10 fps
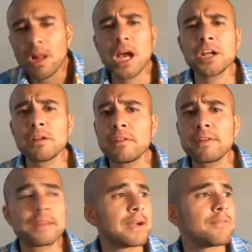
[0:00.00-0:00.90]
Another
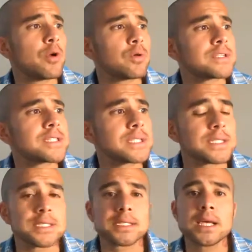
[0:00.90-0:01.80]
thing that I've noticed
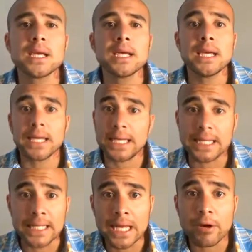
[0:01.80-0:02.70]
is
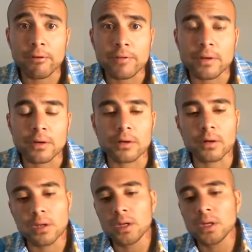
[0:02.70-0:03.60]
eating healthier,